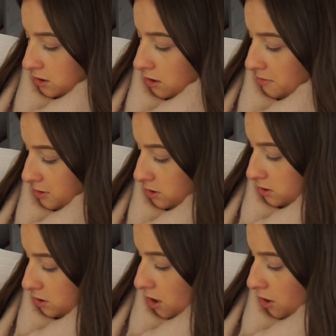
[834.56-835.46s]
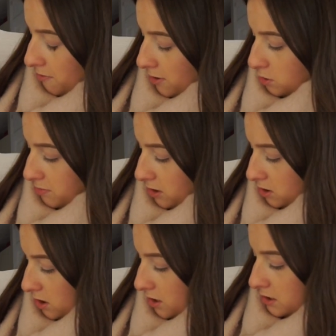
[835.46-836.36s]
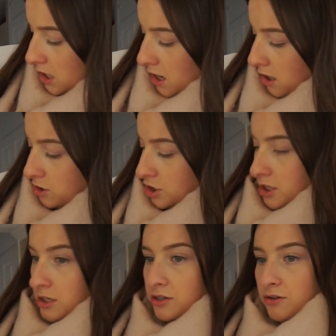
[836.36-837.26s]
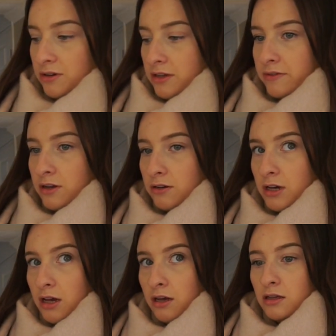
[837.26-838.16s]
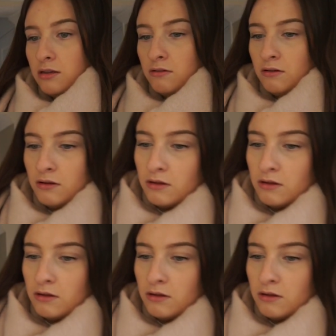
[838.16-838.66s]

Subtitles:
is gonna be so much butter, it's actually not even okay.